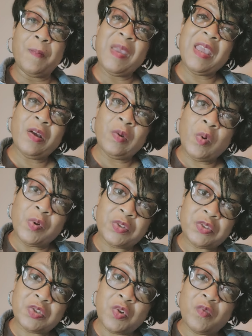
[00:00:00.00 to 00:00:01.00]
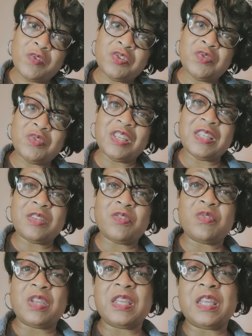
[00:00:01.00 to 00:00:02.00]
order service. You can
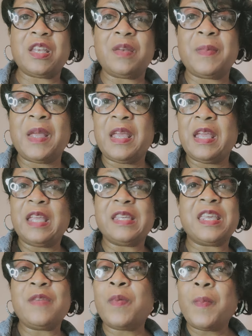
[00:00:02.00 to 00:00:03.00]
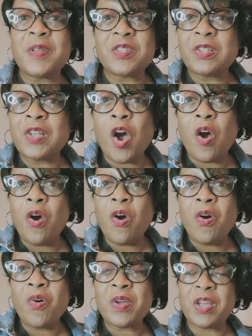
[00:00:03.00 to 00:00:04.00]
get them and keep them as
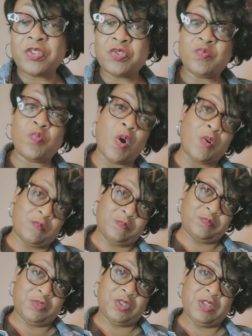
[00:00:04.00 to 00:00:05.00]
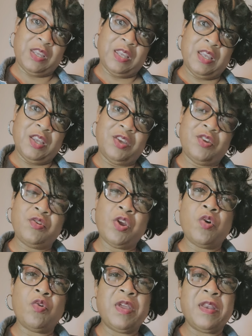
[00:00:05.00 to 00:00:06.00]
long as you want.
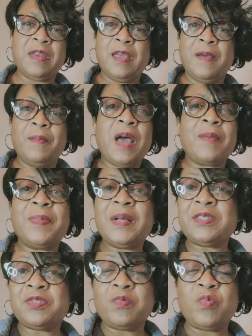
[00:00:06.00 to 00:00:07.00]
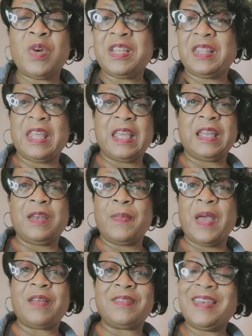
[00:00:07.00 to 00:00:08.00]
And Blockbuster wasn't thinking
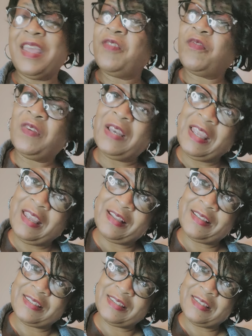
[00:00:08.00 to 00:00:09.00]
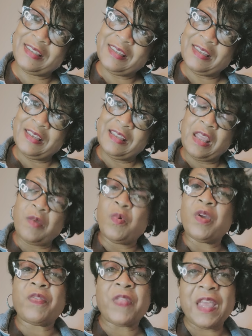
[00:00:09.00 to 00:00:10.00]
about Netflix. They
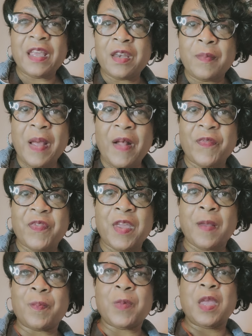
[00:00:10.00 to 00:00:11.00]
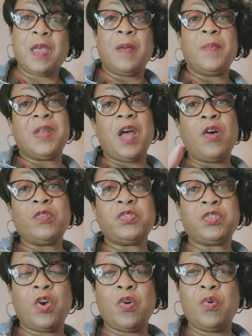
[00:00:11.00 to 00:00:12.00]
weren't thinking about them. But
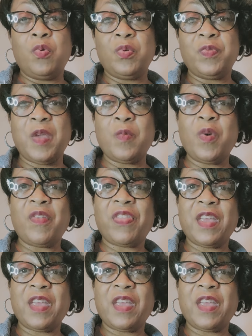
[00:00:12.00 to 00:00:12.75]
also, they weren't thinking